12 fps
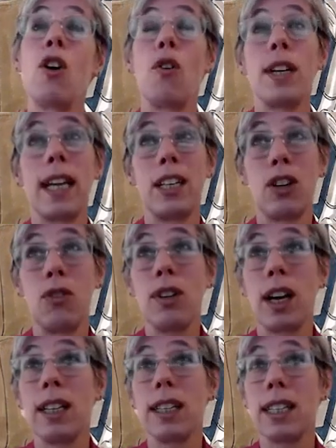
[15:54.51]
or they don't
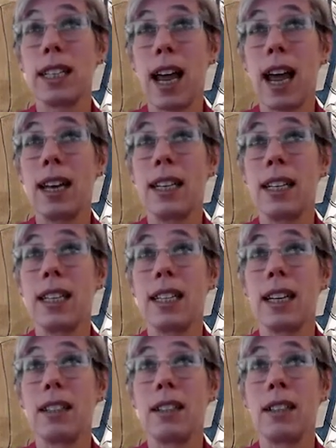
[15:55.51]
understand
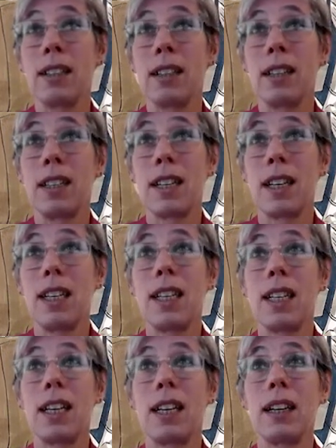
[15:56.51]
that
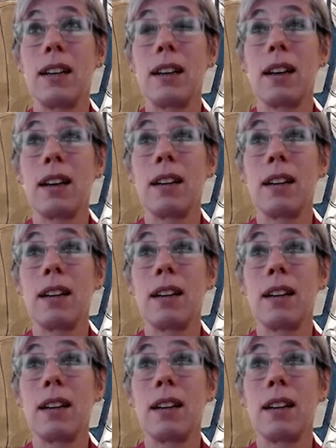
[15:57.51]
taking